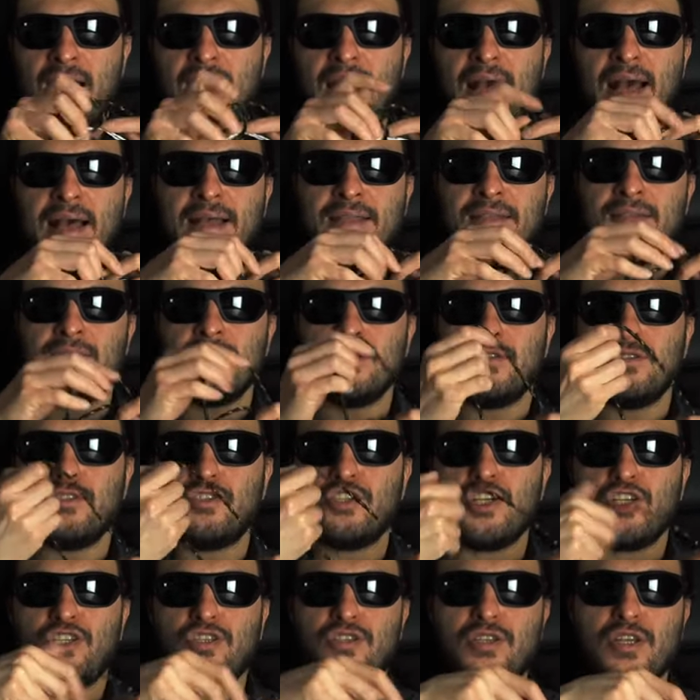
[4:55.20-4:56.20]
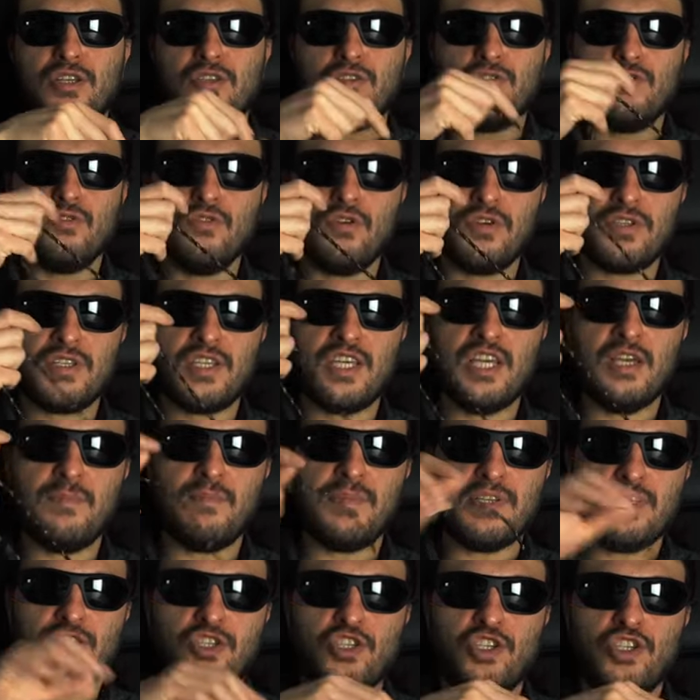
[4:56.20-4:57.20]
and just does not keep
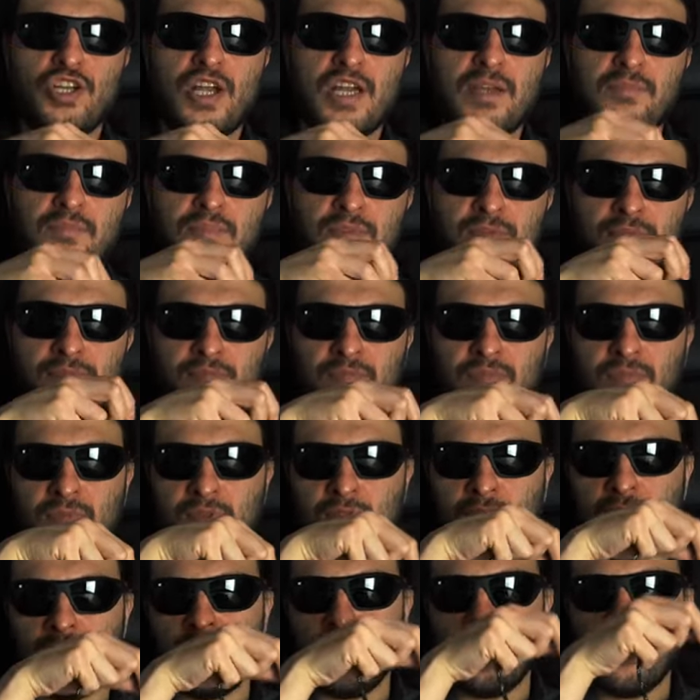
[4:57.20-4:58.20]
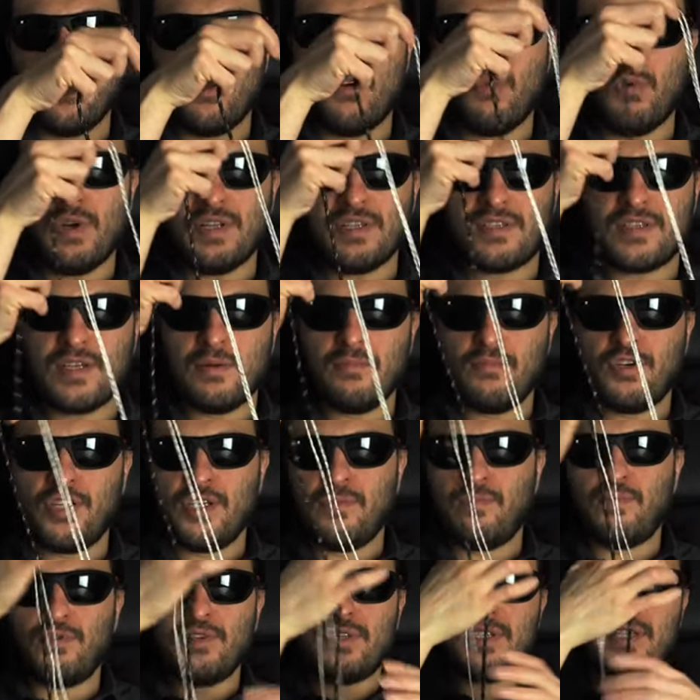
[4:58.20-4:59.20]
its shape. When somebody
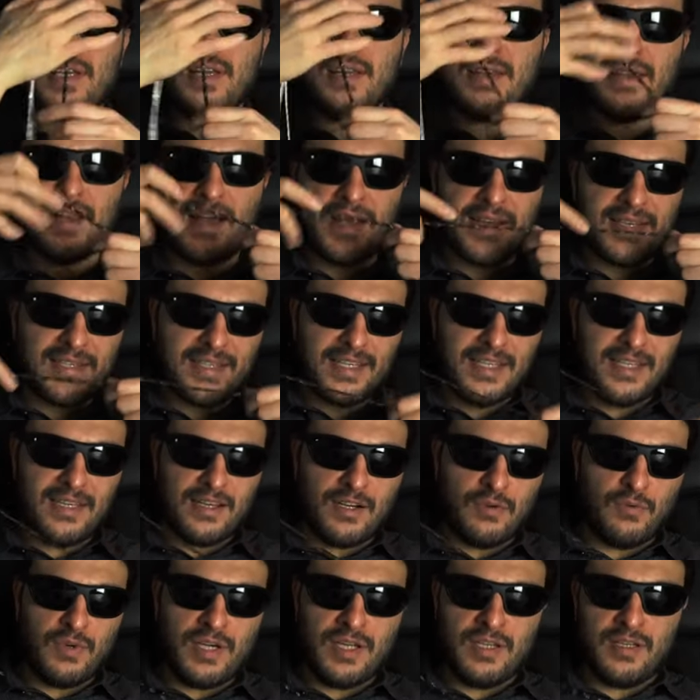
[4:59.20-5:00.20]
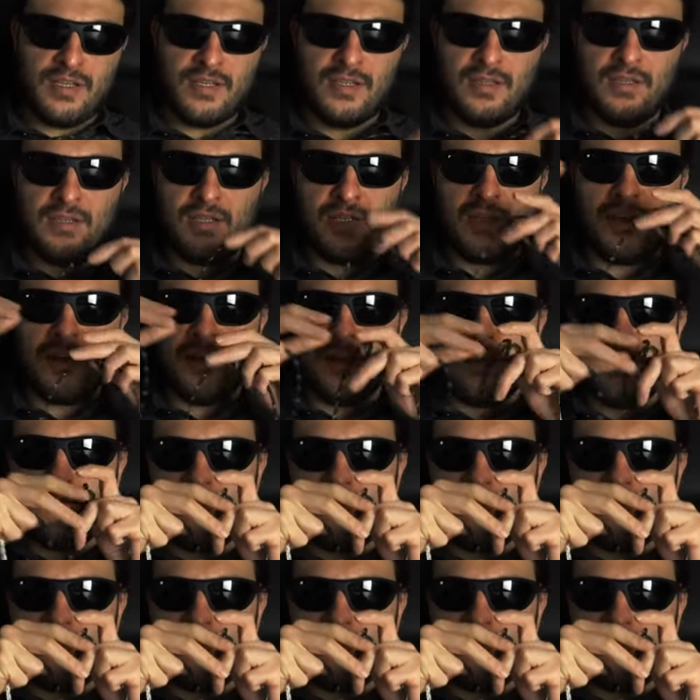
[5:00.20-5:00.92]
puts it nicely away in the